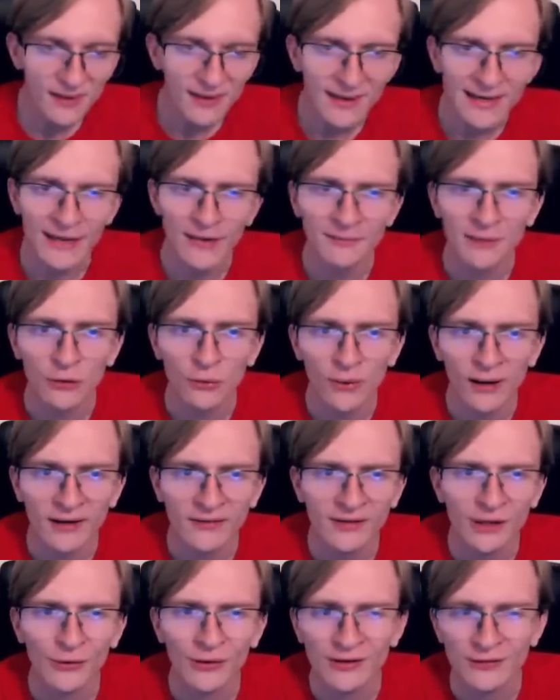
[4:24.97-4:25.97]
Now that my
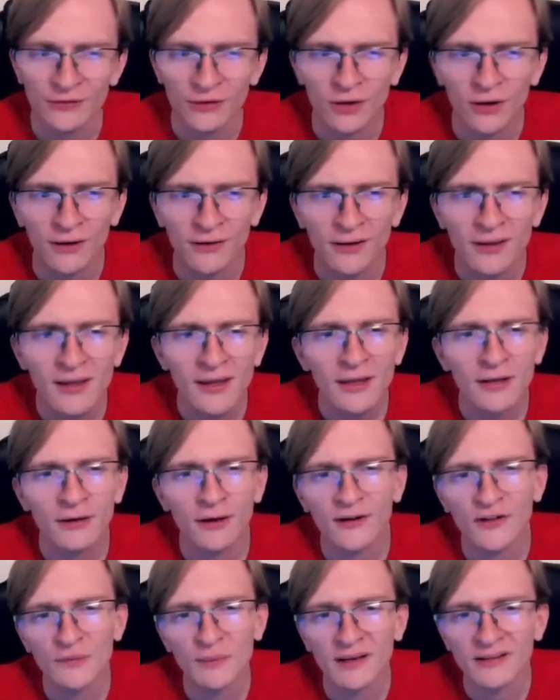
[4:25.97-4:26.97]
Quagsire is gone,
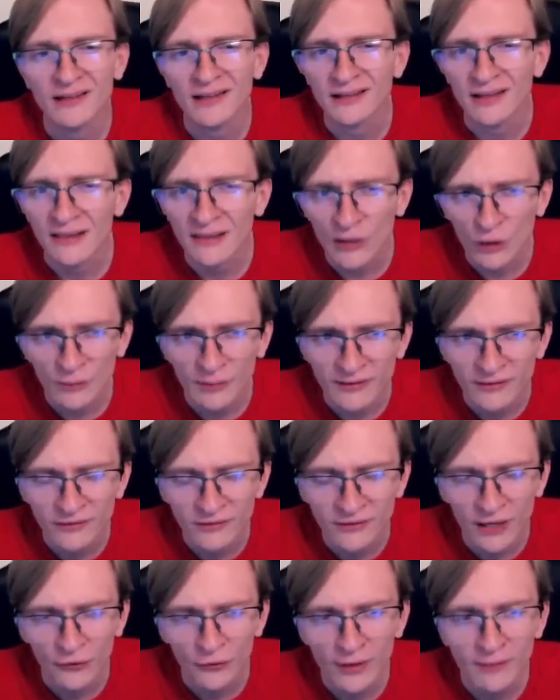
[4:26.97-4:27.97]
Toxapex is a little bit
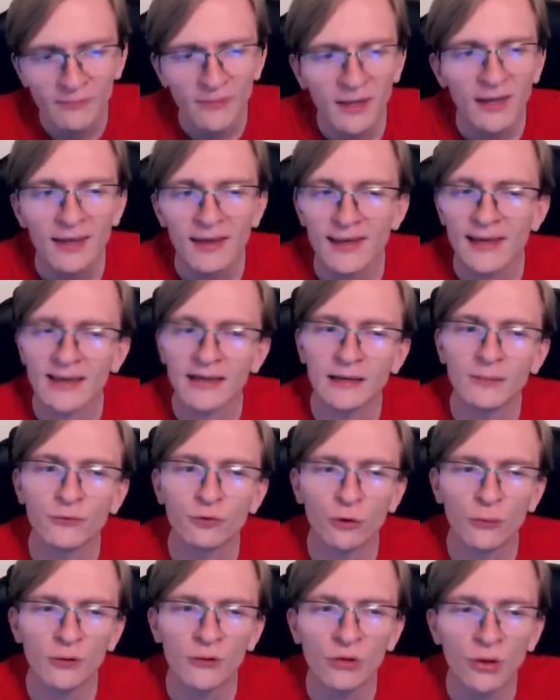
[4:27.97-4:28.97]
scary. It can
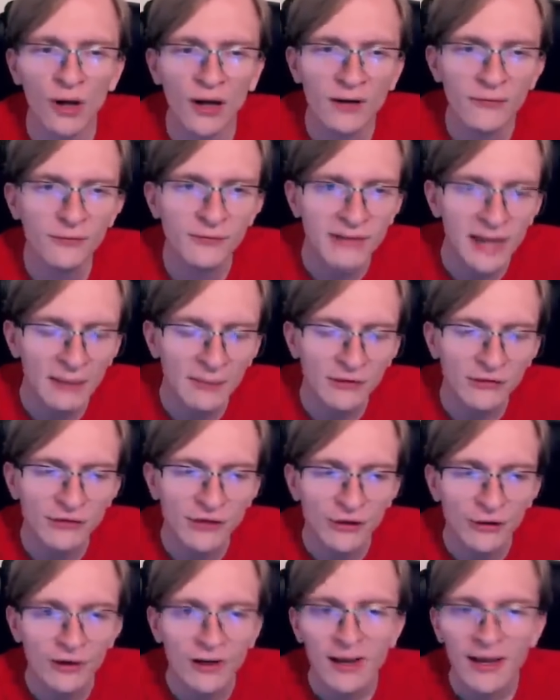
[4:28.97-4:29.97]
absorb a lot of damage
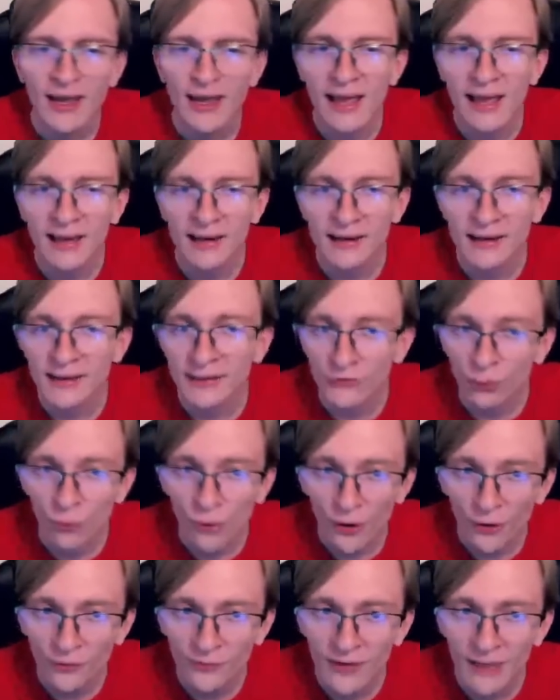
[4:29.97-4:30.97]
here, and it is a
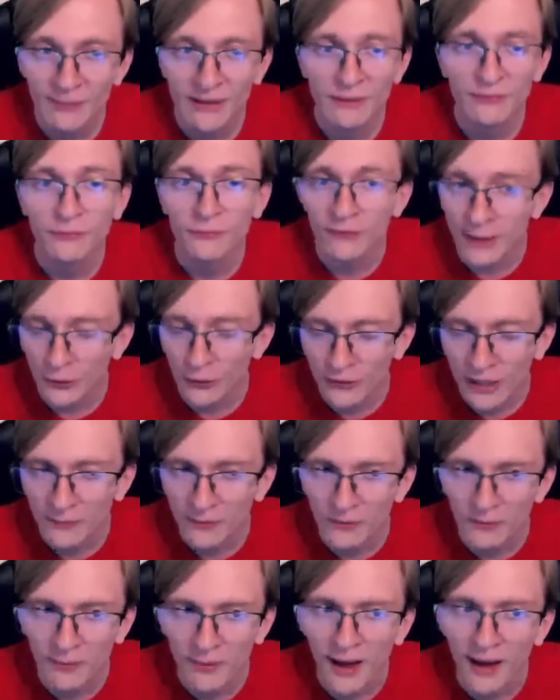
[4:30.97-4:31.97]
Water type. I have a Fire type in
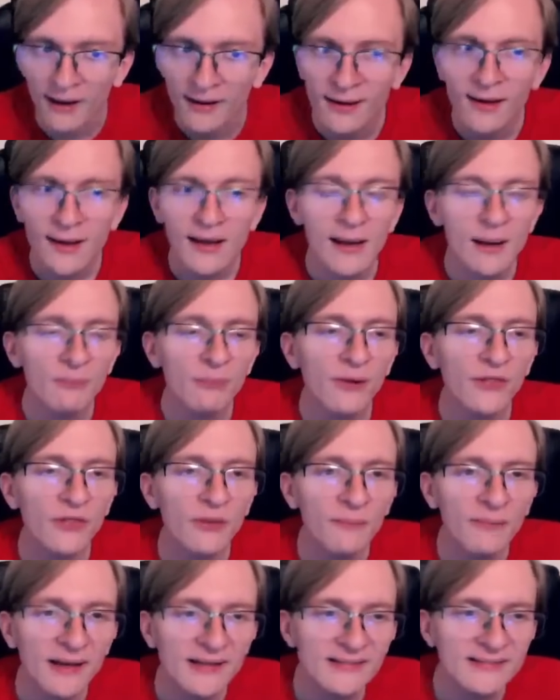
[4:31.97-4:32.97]
the back. But the
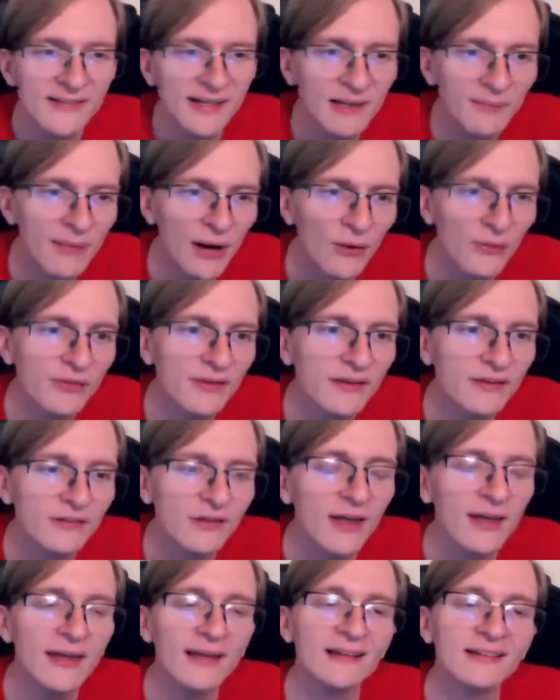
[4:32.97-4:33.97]
best thing about this
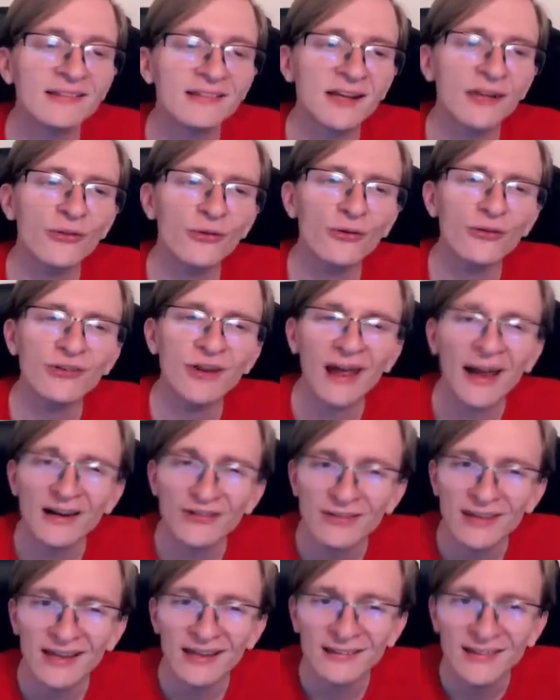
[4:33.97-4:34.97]
is Skeleturge
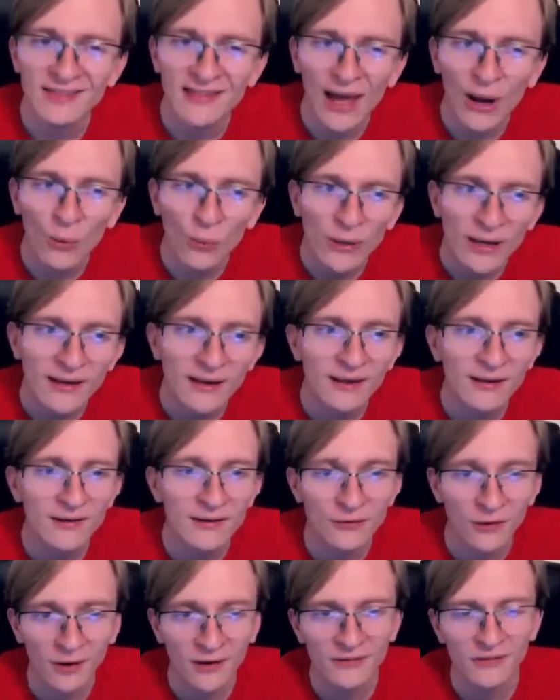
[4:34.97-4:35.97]
actually isn't that weak to
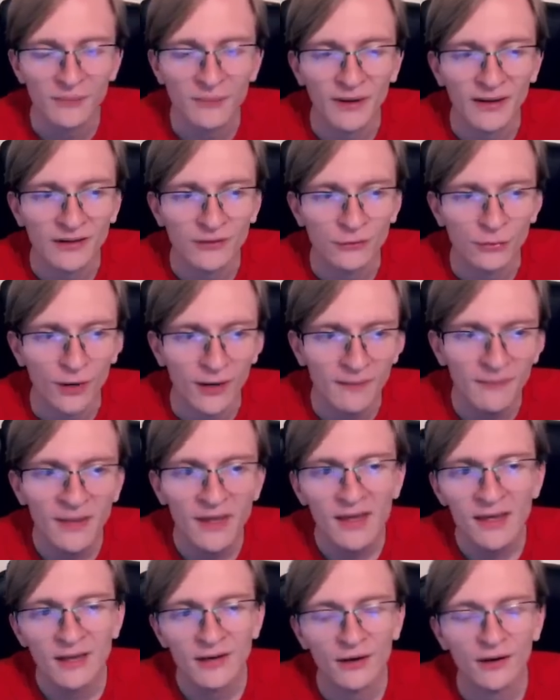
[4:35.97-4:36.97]
Toxapex, right?
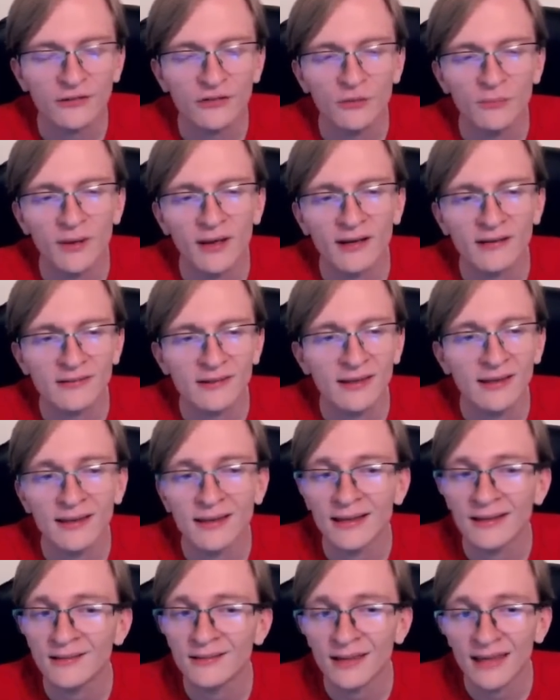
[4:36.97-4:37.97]
Toxapex, it
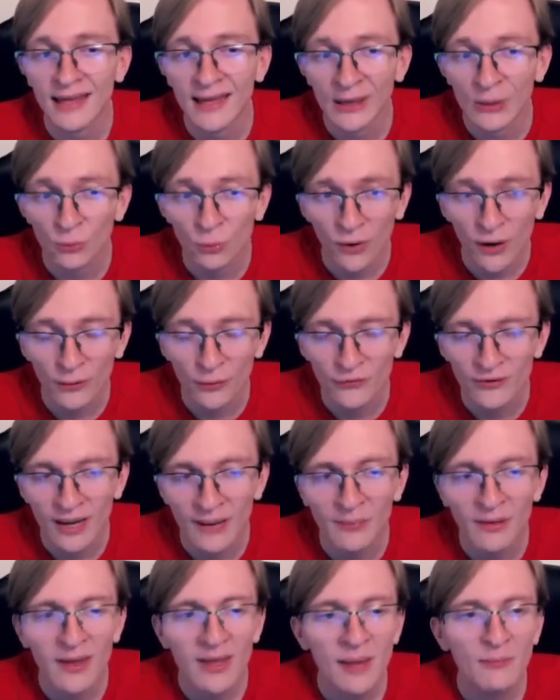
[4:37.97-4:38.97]
is a Water
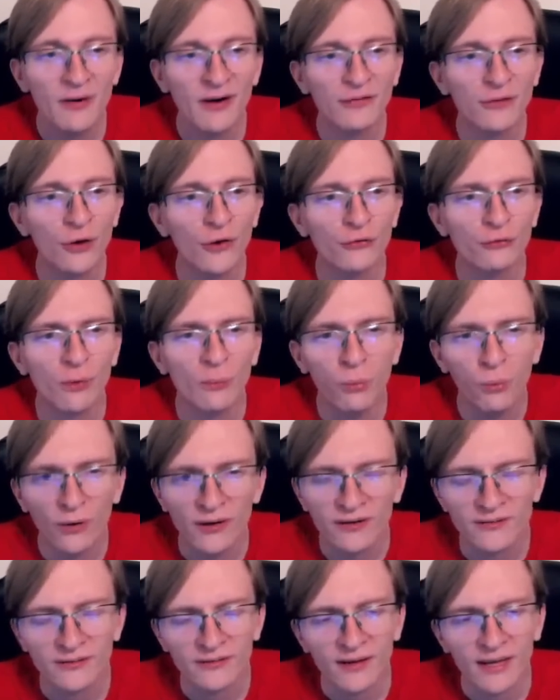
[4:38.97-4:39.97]
type, but it's also a
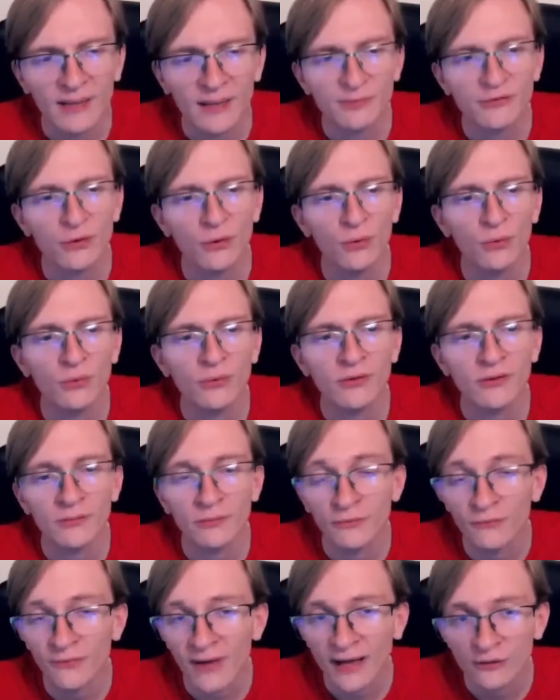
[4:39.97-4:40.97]
Poison type, so
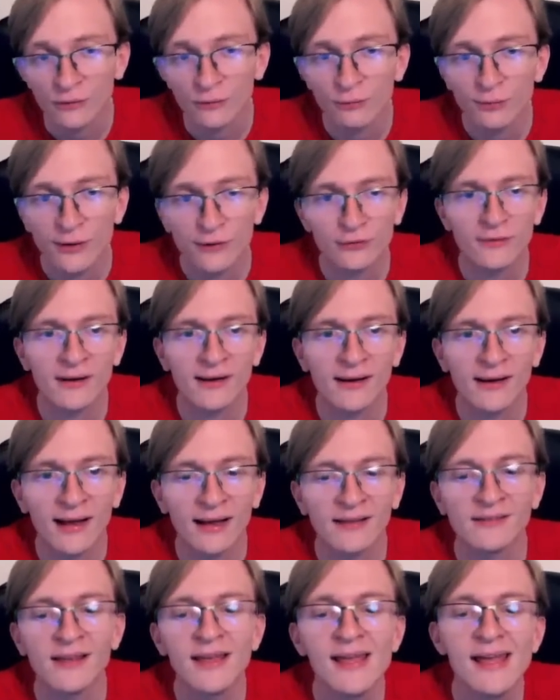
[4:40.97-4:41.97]
the fast move pressure that it
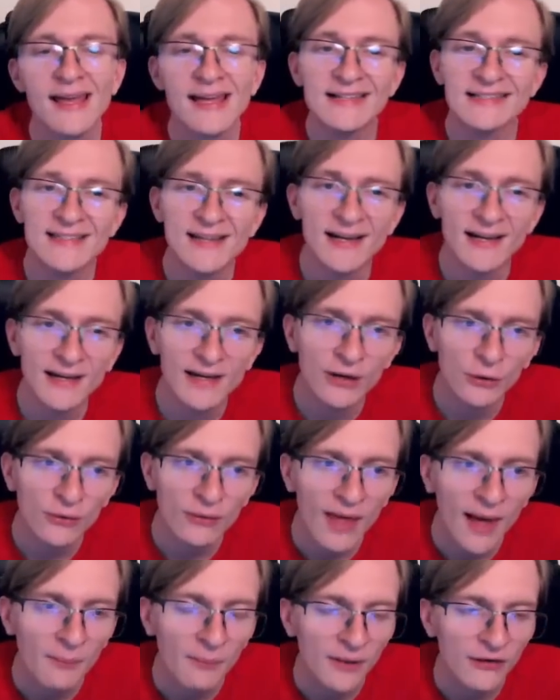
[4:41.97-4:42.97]
has is not going to do
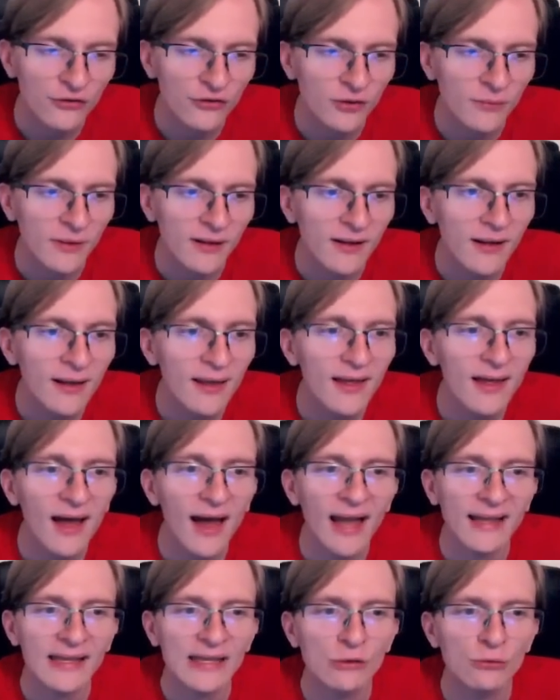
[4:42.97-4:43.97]
that much to me.
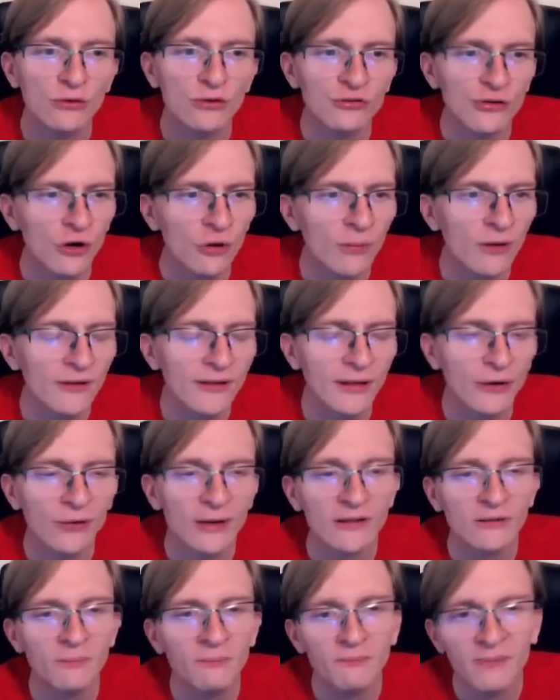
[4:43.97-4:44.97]
I can get to a Shadow Ball here.
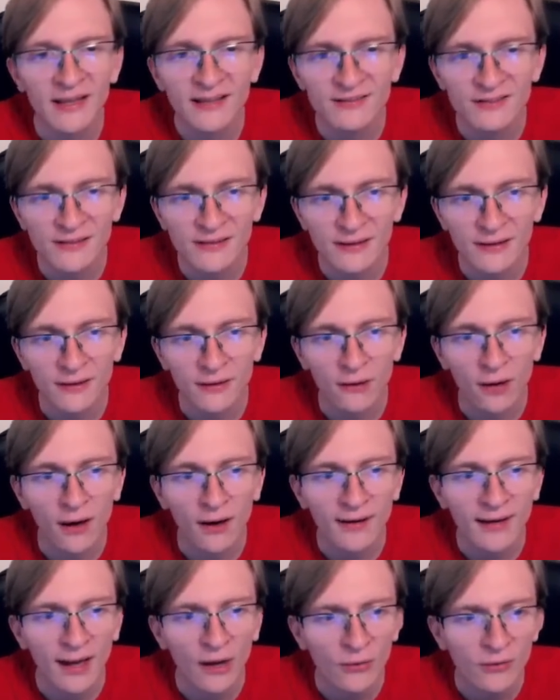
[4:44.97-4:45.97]
It's basically going to
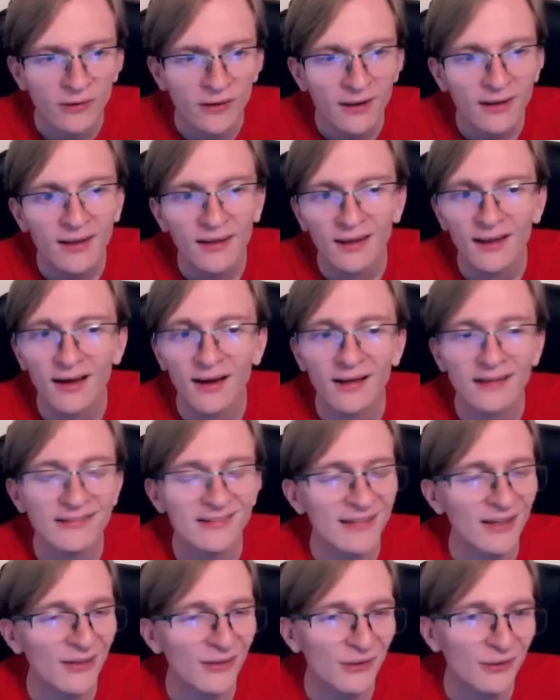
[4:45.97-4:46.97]
knock out, and
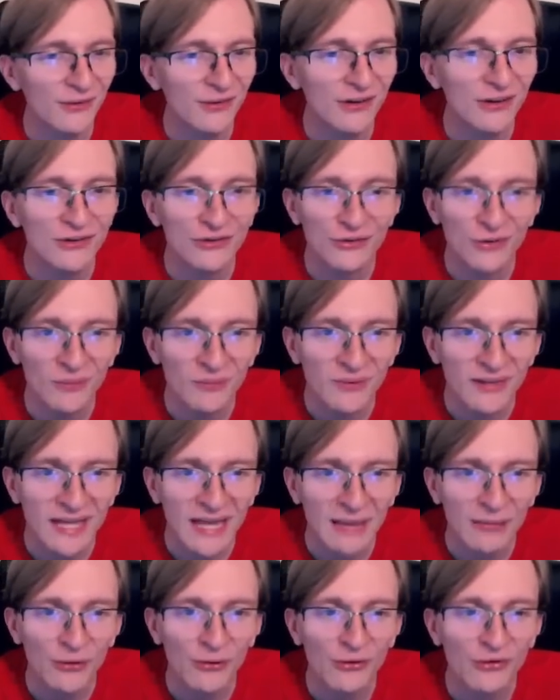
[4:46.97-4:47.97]
Skeleturge should be
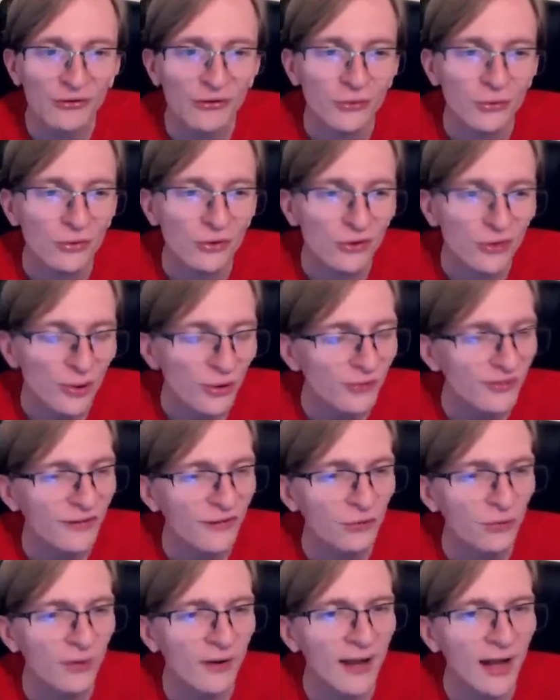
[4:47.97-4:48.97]
able to close
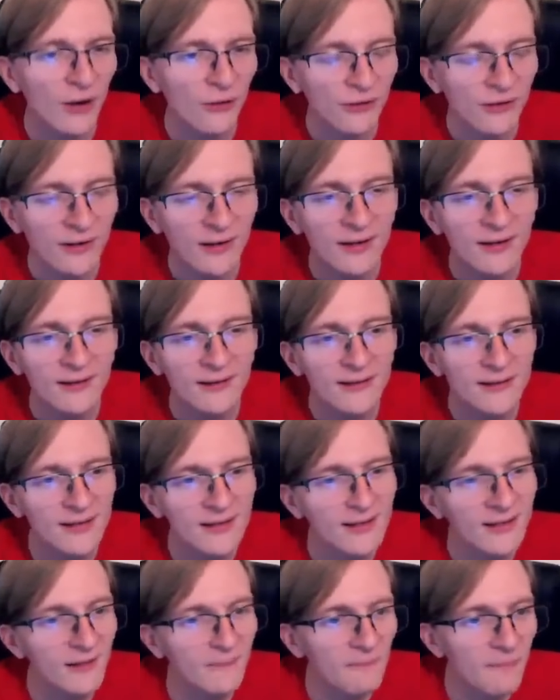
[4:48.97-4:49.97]
this one out.
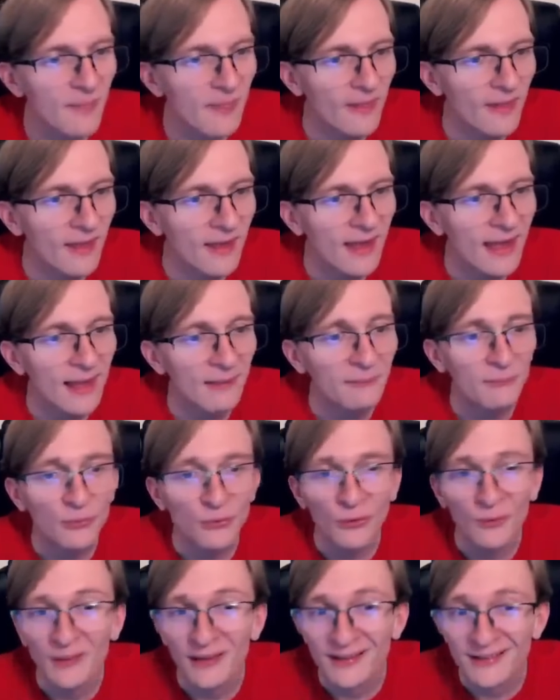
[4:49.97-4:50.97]
And
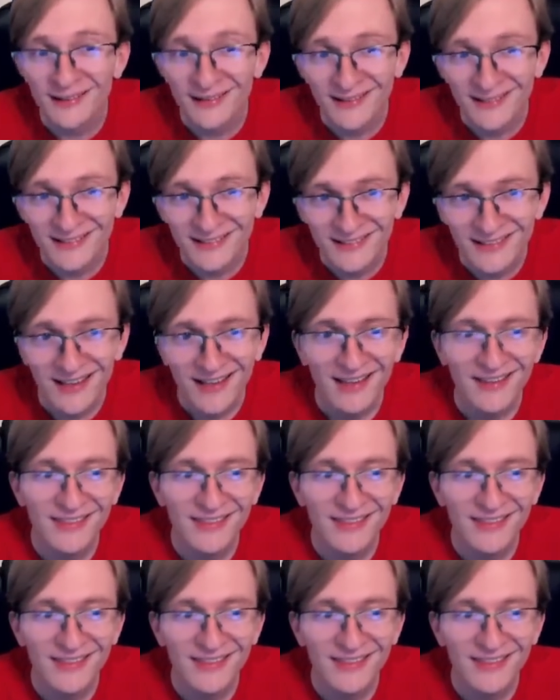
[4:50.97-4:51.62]
boom, it does.